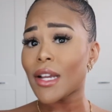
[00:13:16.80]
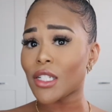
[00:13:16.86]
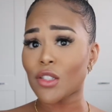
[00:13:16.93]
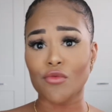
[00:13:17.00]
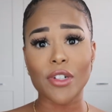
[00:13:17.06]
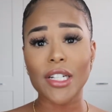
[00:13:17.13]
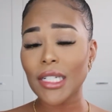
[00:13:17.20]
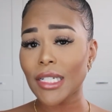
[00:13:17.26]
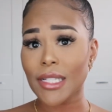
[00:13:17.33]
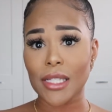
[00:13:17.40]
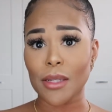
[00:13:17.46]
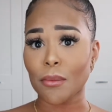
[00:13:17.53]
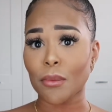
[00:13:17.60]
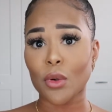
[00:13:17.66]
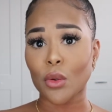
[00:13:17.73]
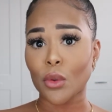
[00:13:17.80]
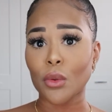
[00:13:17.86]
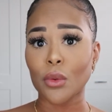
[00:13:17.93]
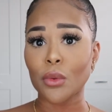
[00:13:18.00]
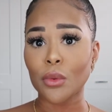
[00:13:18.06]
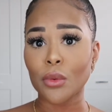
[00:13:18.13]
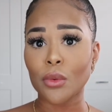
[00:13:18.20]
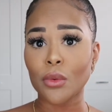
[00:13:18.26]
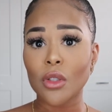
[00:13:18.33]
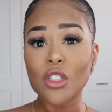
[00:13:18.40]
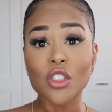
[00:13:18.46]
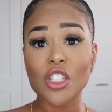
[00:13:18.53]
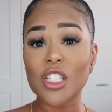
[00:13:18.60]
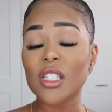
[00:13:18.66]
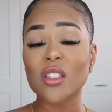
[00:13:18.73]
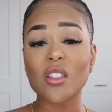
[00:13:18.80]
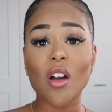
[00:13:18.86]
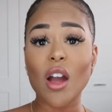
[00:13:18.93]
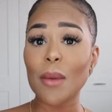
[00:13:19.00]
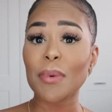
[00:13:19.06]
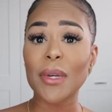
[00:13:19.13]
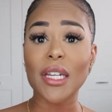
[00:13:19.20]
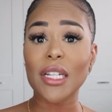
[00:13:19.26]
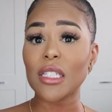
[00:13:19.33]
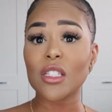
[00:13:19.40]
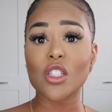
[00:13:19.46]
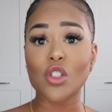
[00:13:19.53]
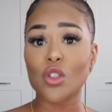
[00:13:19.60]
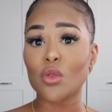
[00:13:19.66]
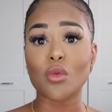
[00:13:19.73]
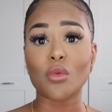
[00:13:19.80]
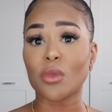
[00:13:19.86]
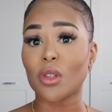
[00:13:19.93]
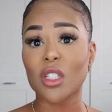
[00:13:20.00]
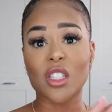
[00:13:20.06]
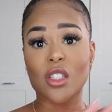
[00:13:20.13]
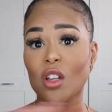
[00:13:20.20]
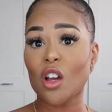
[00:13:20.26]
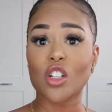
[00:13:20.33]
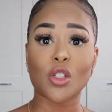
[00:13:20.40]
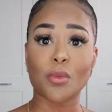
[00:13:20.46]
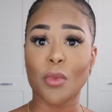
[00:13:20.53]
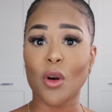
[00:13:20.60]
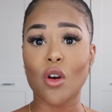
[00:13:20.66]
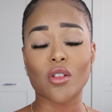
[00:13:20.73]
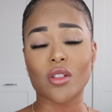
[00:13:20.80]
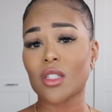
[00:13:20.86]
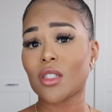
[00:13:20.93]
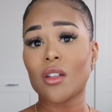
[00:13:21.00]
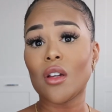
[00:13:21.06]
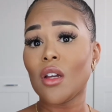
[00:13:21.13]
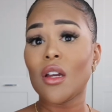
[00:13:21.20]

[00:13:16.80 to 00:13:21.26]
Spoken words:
It's really simple. Just type it into the search box,